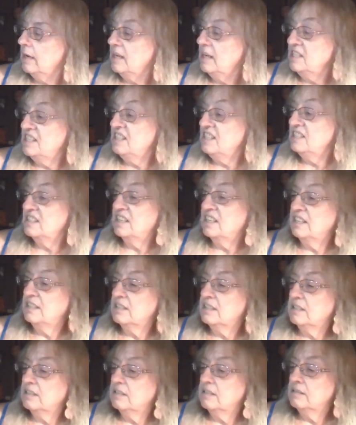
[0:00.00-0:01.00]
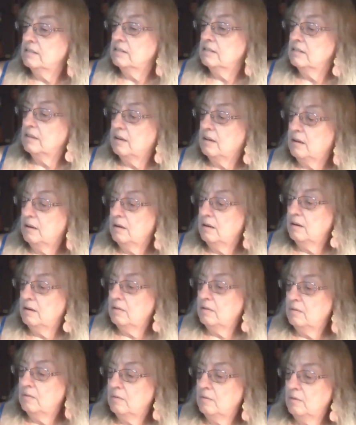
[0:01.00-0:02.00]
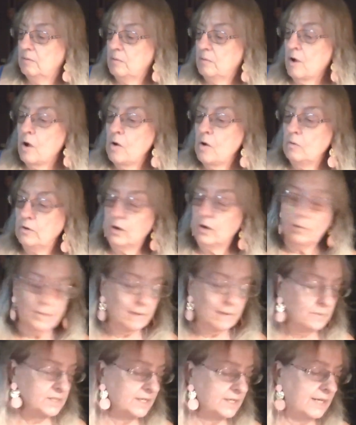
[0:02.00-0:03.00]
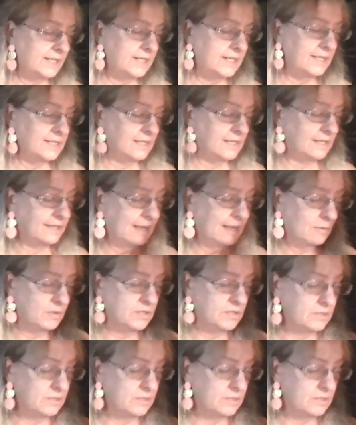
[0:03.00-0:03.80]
18 cents. Oh, no, that wasn't 18 cents. That